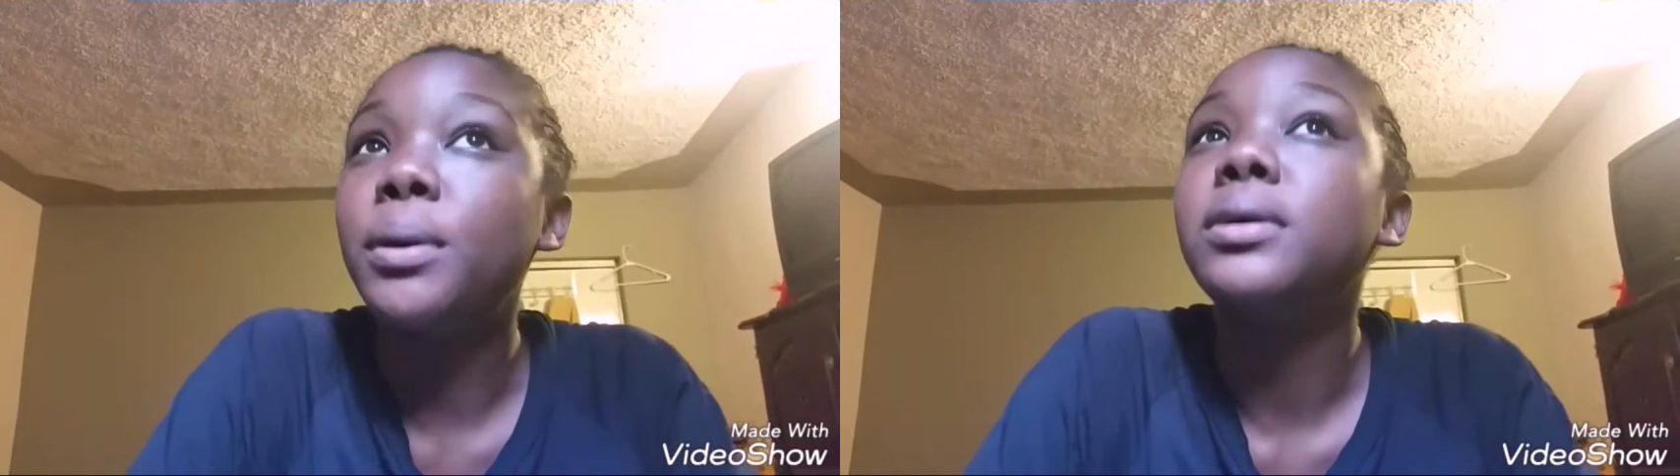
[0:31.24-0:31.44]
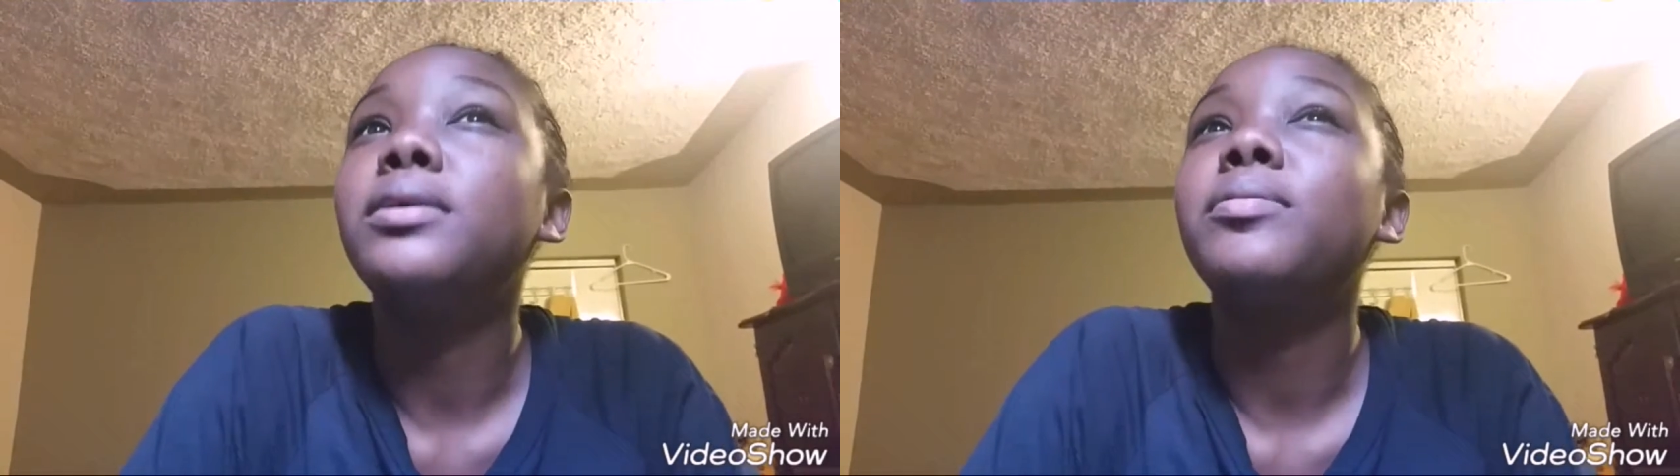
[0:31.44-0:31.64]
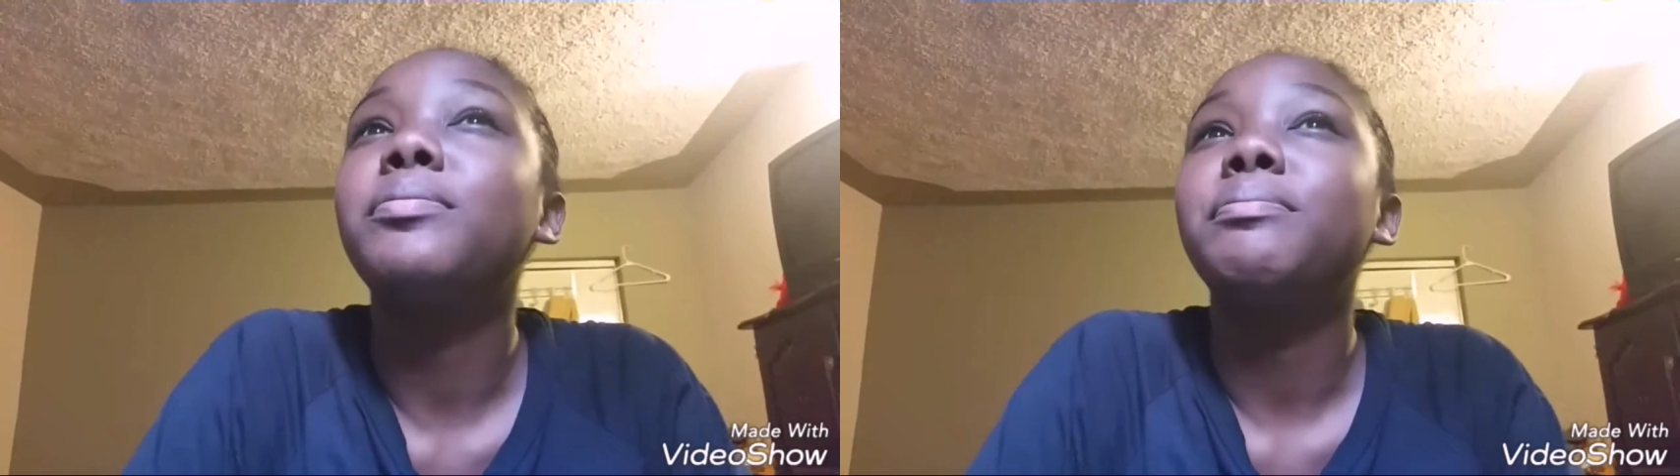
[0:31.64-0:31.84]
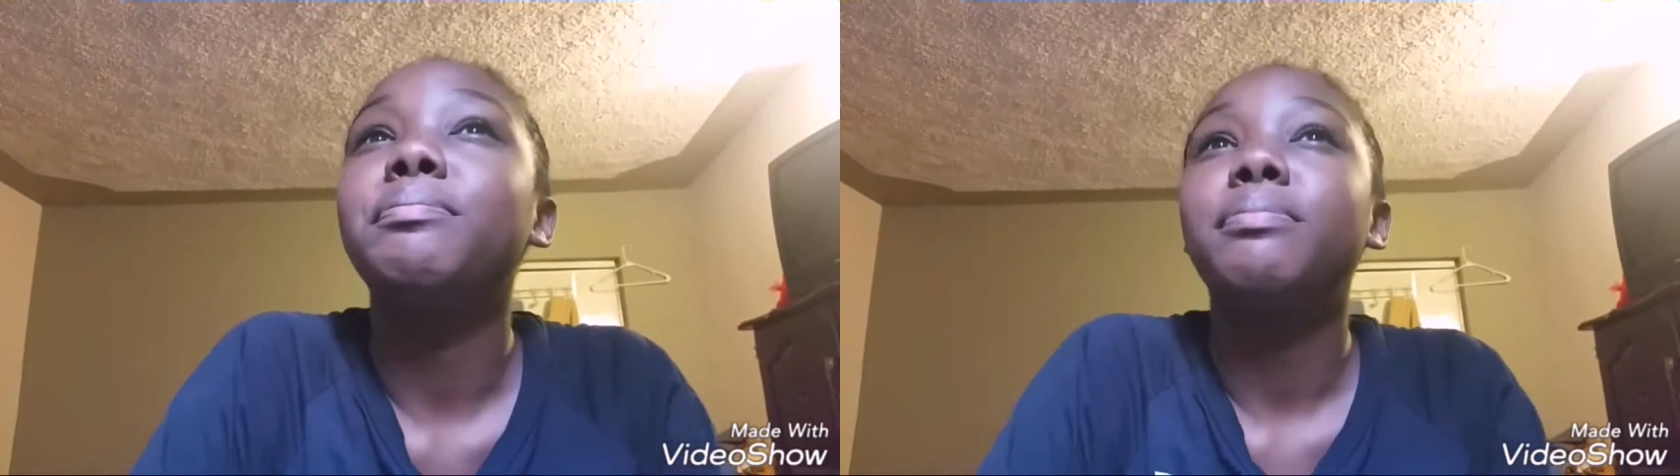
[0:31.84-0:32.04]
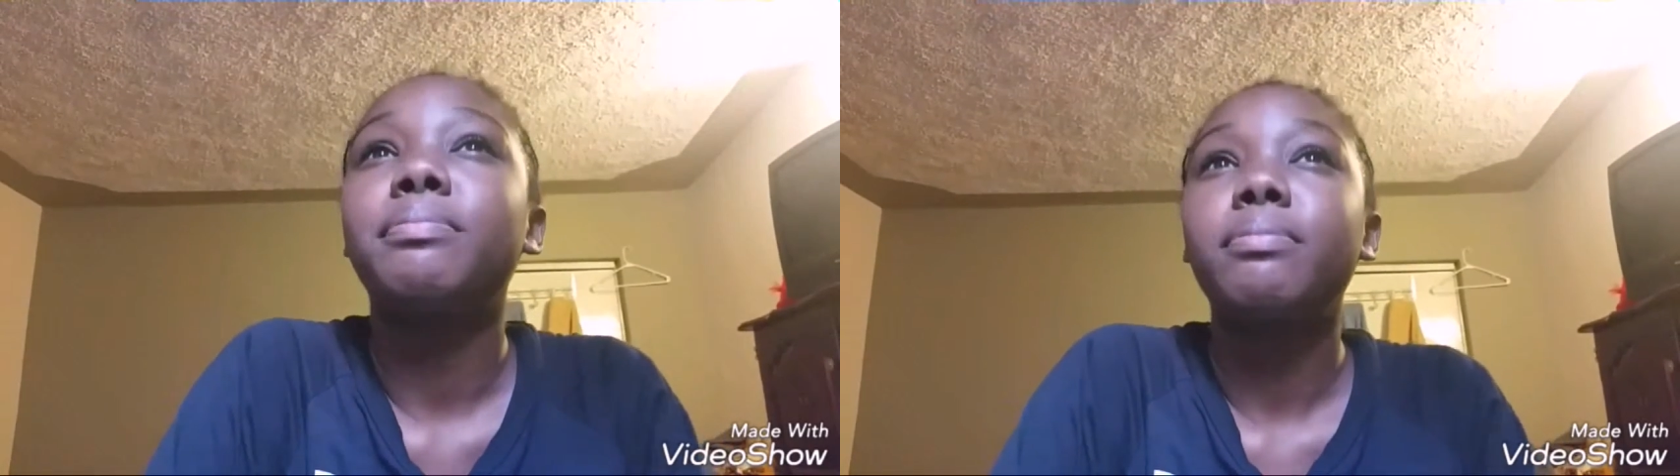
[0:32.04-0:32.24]
but
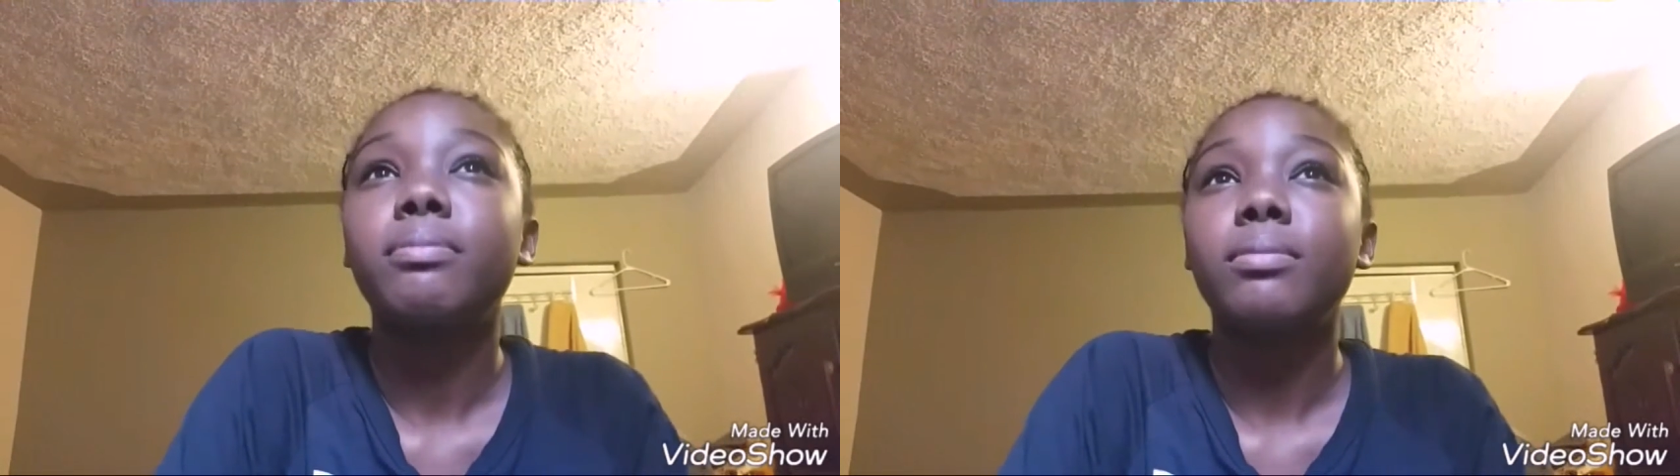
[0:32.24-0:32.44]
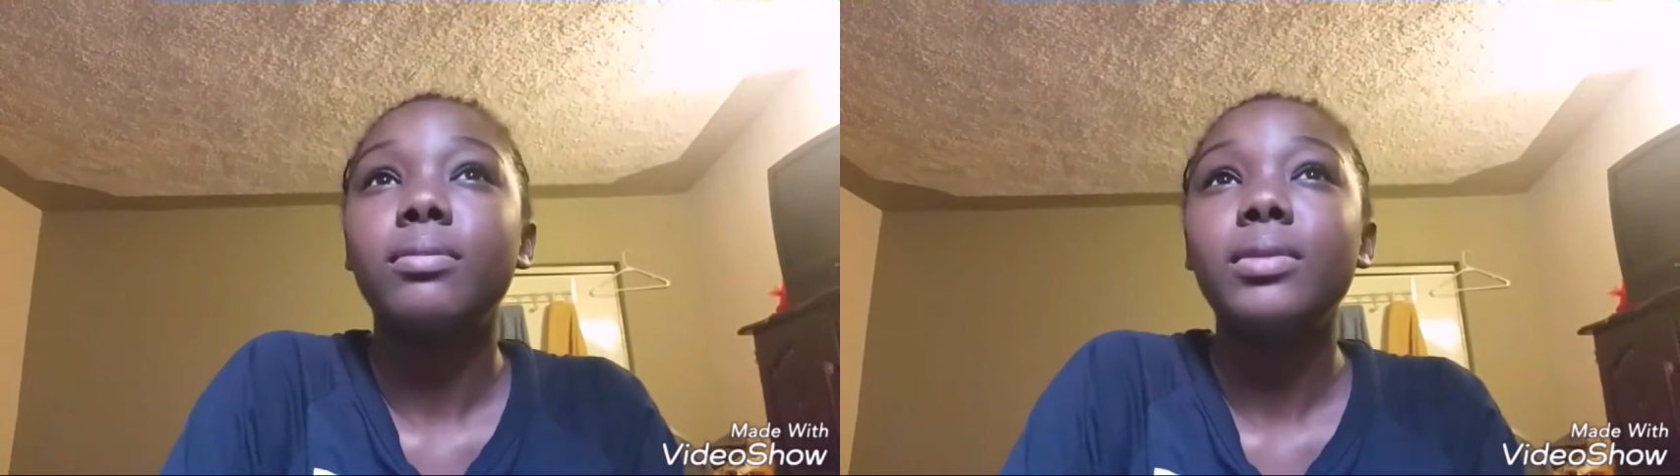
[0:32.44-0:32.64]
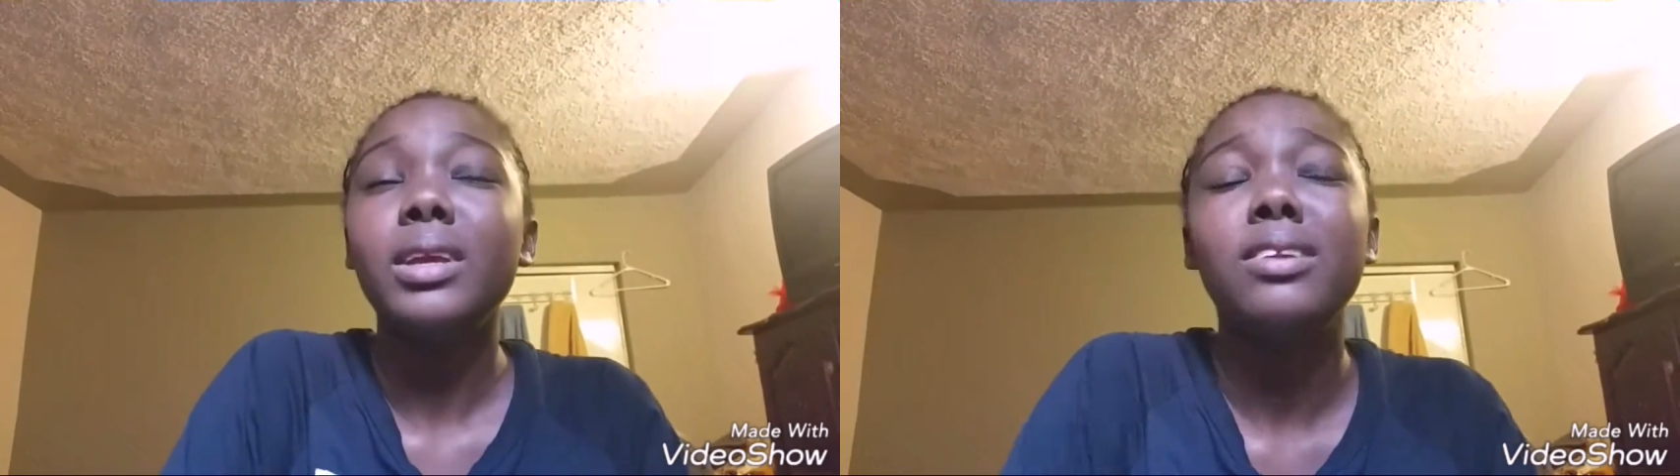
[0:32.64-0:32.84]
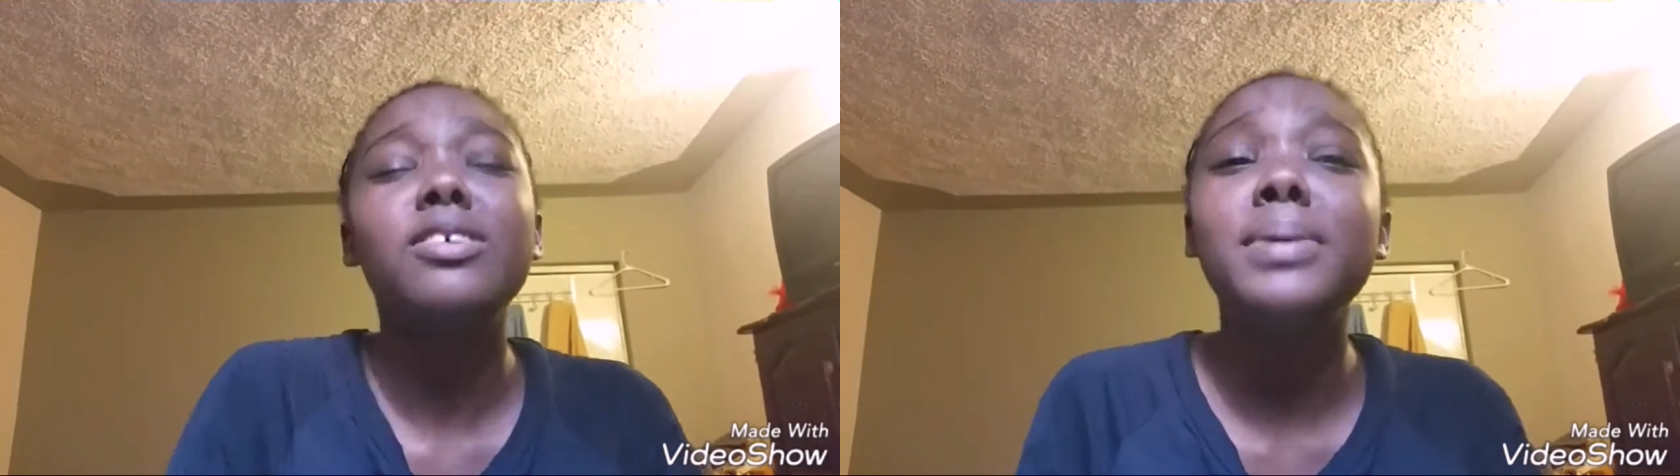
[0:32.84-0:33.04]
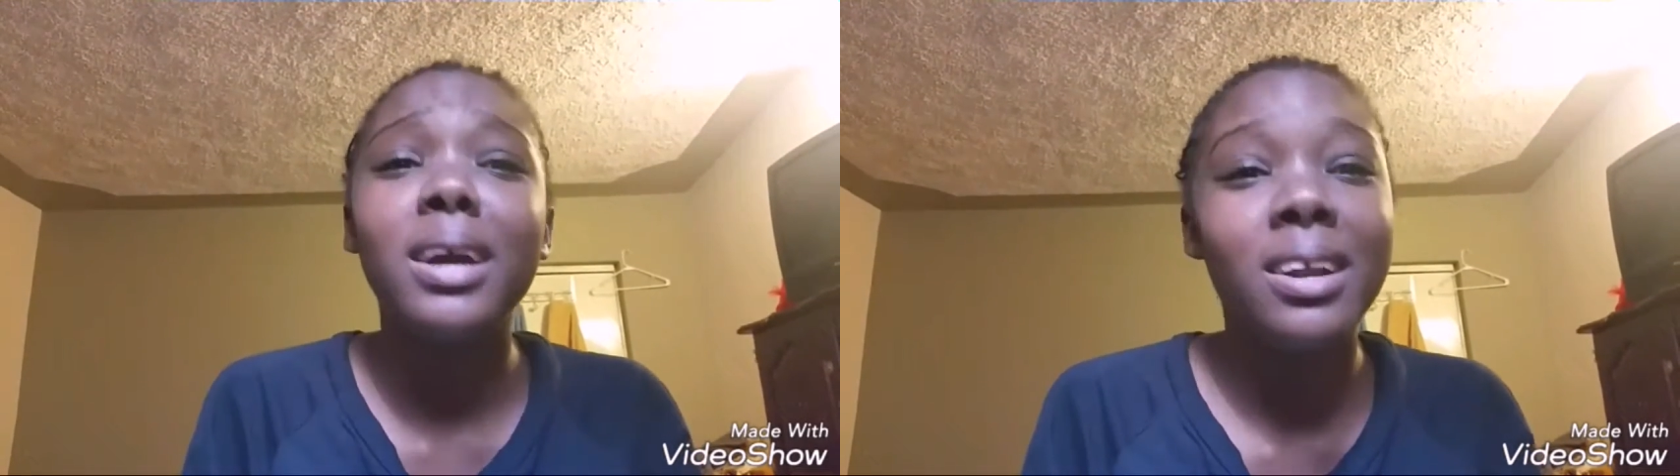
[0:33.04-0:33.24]

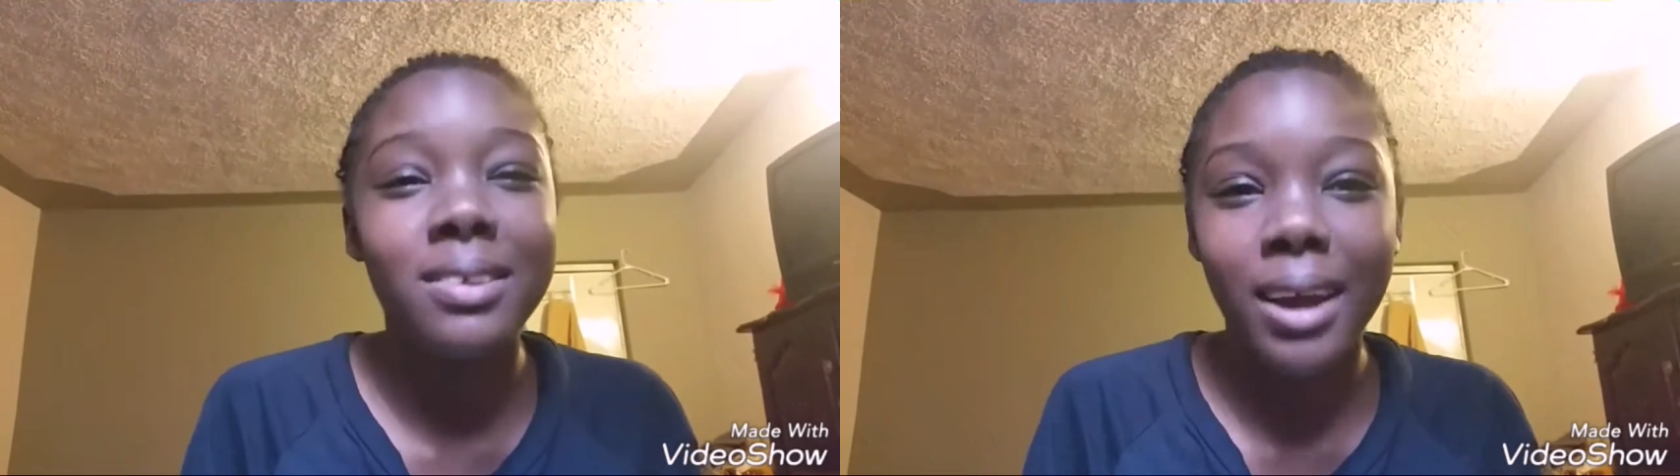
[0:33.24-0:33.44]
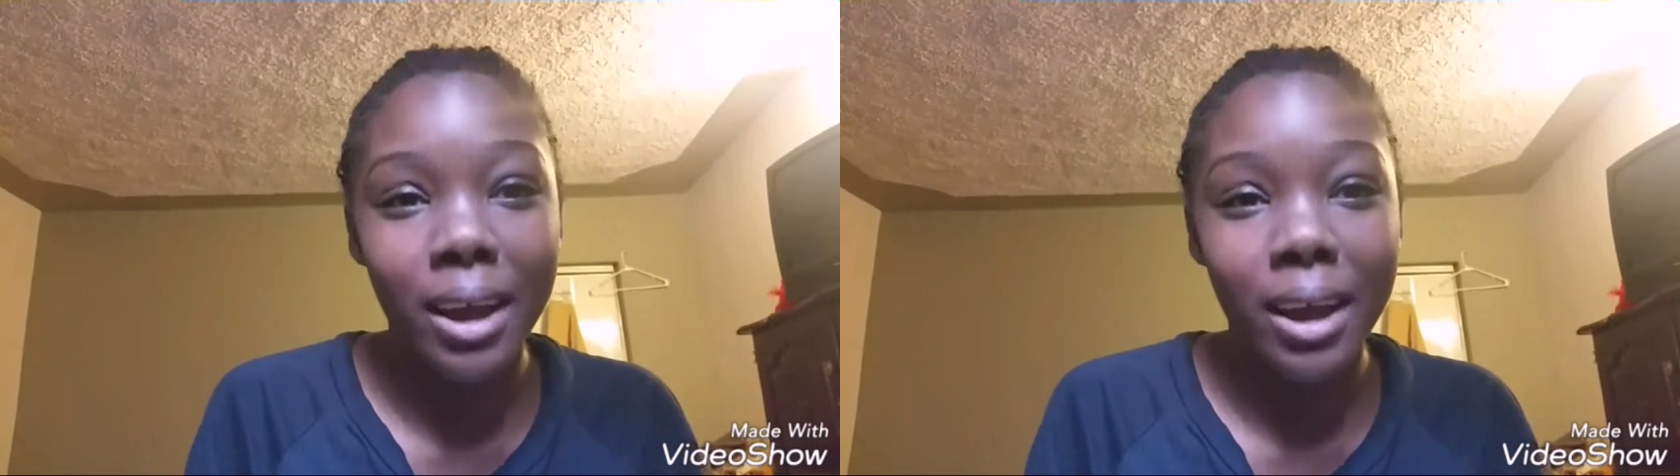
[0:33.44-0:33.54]
to be honest,